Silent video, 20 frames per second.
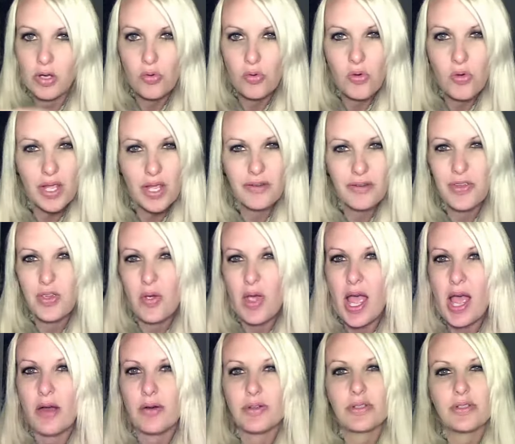quite a few
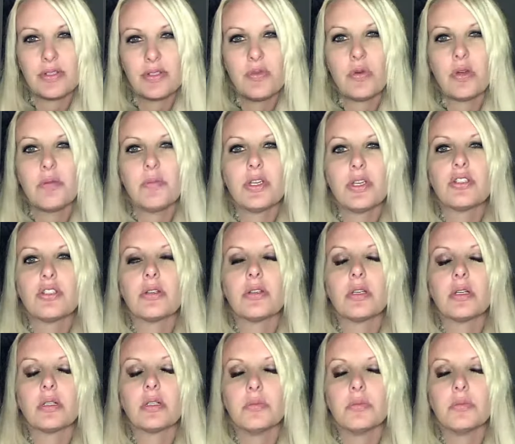hours because you want to make sure they're